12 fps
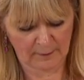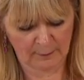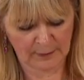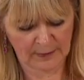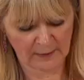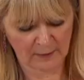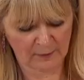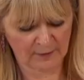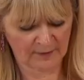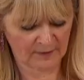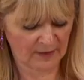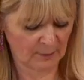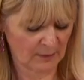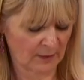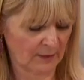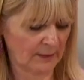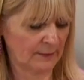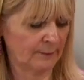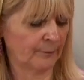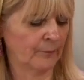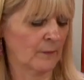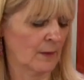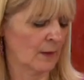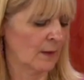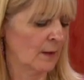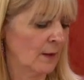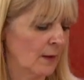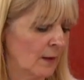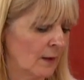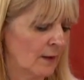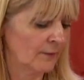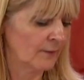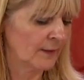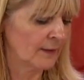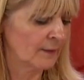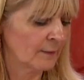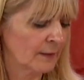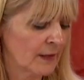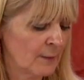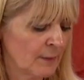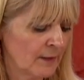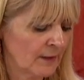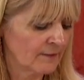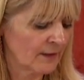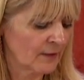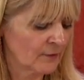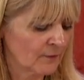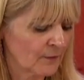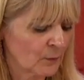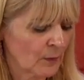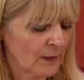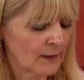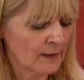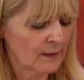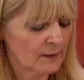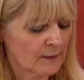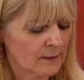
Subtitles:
pin along the seam line, and then keeping that out of the way,